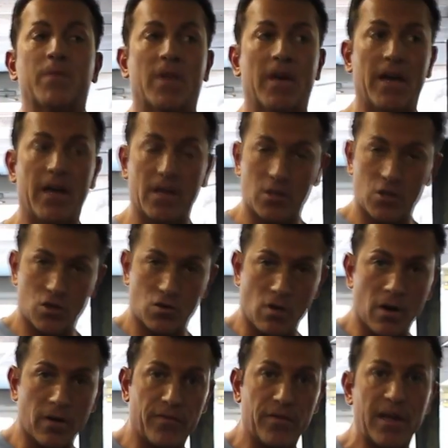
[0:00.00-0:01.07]
Okay,
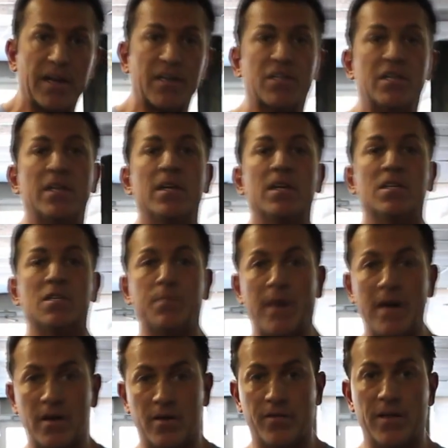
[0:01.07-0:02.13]
trunk flexion,
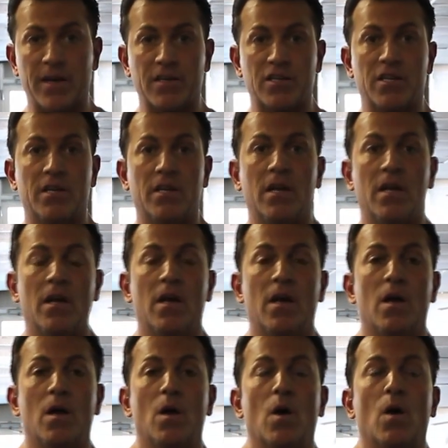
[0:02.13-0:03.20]
spinal flexion.
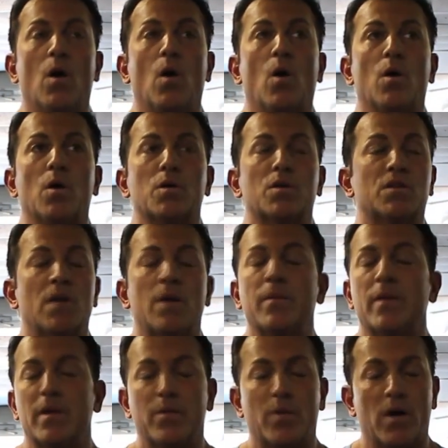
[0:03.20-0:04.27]

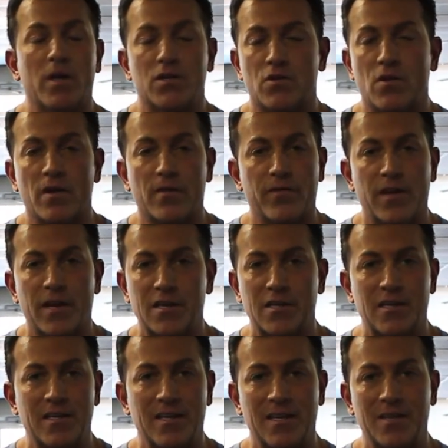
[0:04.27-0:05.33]
Somebody brought trunk
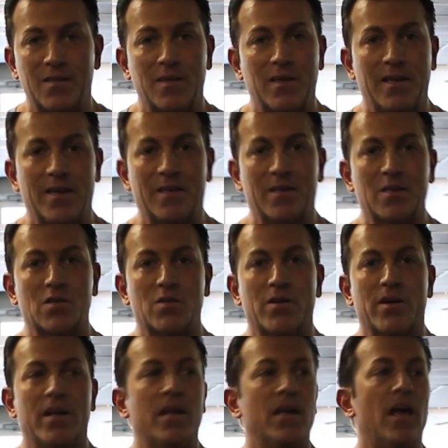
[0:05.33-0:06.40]
flexion into the
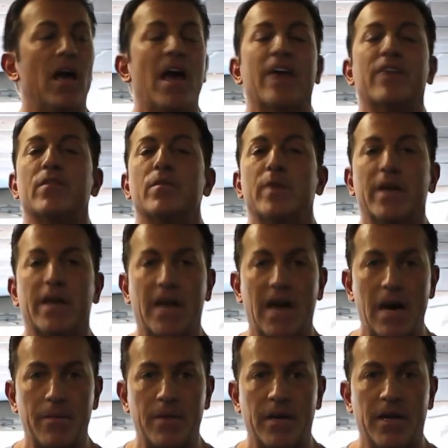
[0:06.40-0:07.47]
industry. Everybody
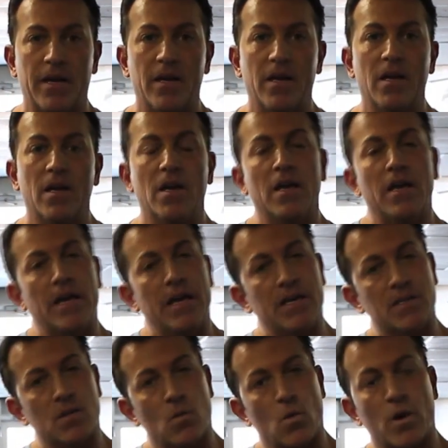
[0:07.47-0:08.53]
copied it.
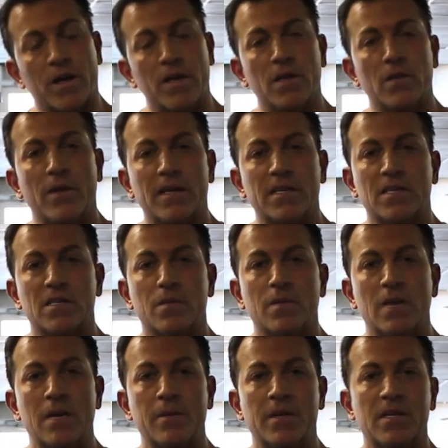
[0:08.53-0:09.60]
Is it working the rectus
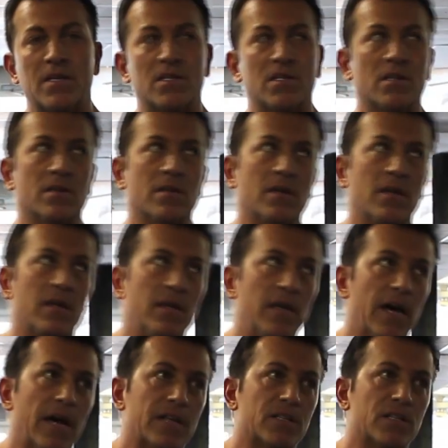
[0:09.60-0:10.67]
abdominis?
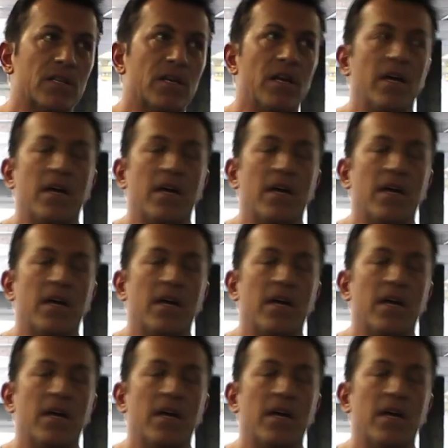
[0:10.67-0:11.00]
Yes.